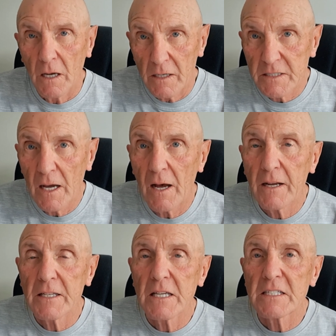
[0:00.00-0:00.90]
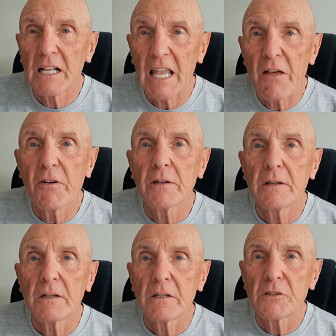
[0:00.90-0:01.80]
Our target is
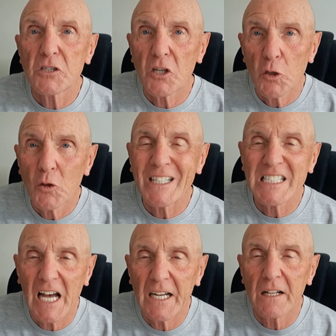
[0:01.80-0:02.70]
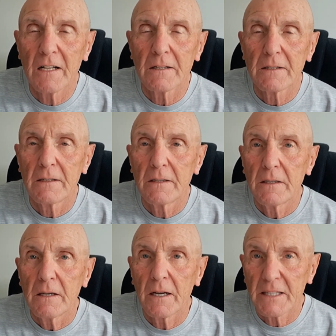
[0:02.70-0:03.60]
11 to secure the title,
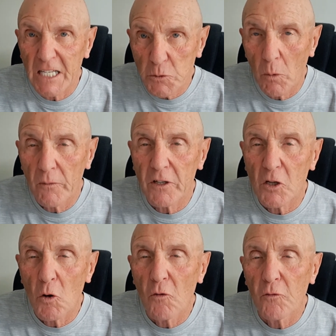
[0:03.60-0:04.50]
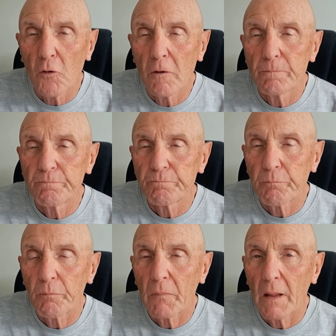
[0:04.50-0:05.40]
and that's what we're going to go for.
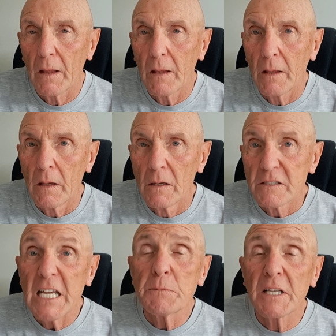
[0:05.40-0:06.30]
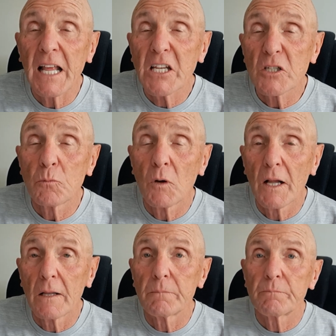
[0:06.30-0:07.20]
Team selection,
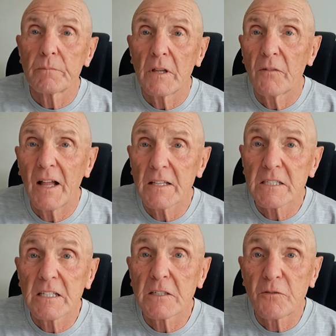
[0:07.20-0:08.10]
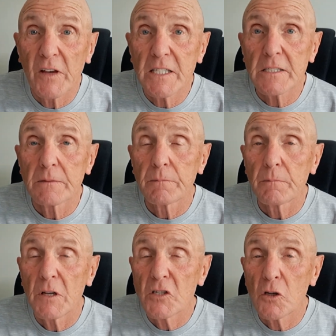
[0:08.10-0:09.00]
well, if Alisson is fit,
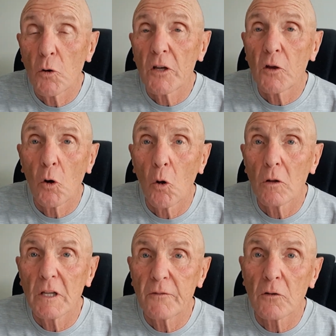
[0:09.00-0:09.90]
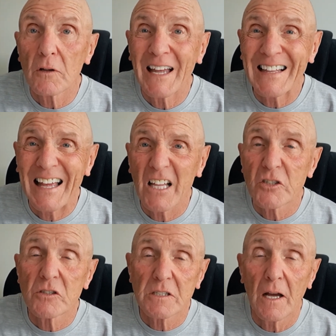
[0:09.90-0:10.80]
he should go in goal. If not, Kelleher
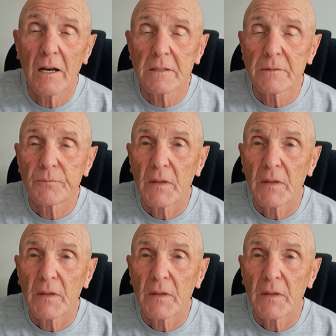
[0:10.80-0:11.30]
should start.